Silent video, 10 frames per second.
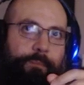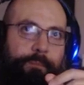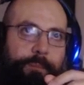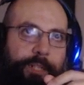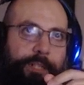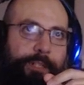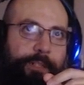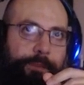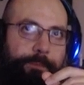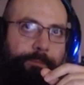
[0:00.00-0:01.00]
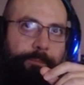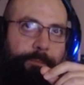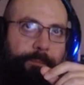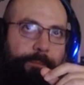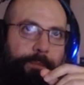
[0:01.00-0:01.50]
But a
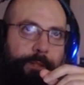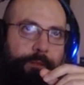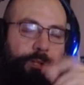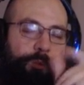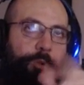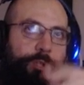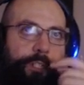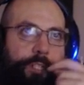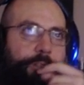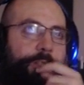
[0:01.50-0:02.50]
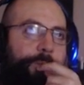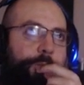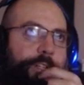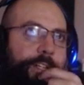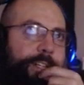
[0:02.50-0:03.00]
little more than a year ago,
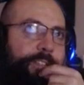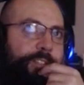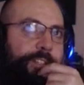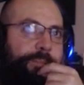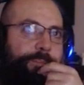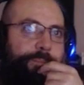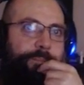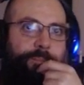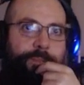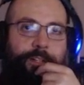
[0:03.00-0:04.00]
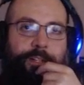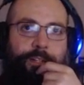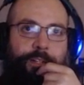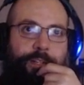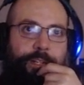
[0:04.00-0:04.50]
Mordecai got sick.
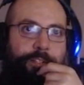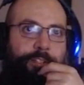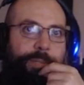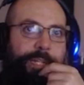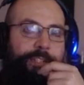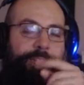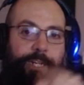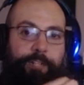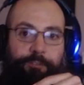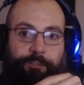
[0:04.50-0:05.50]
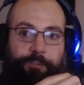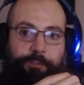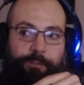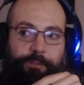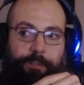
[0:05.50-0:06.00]
He ended up getting cancer,
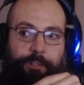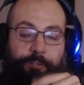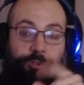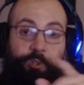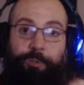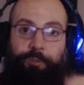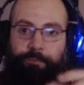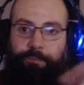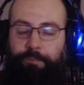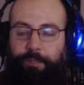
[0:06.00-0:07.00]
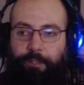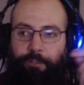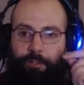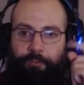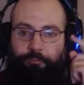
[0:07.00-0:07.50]
a tumor in
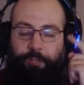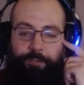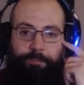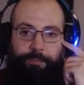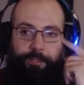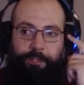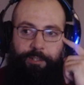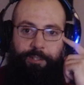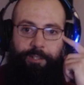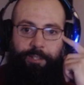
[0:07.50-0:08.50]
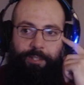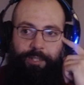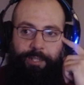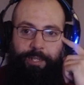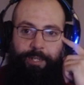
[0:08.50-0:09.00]
his rectum,
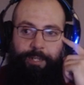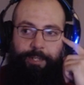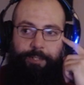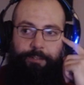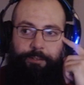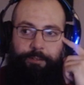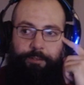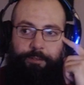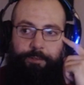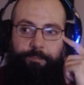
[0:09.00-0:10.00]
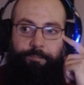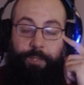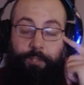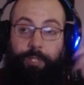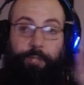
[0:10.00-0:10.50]
and
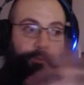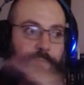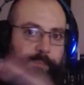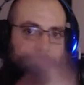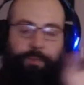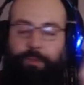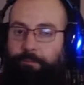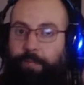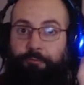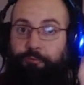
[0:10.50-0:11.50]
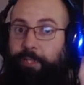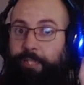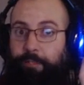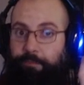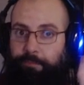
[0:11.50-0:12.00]
I freaked
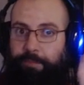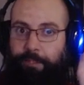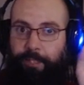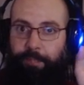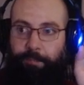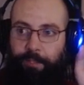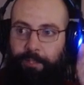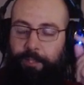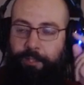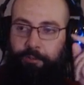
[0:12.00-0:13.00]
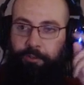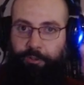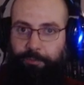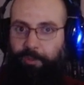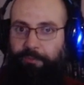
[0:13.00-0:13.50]
out big time. Took
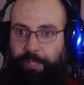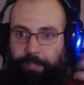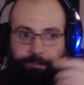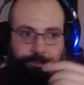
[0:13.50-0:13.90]
him to the vet.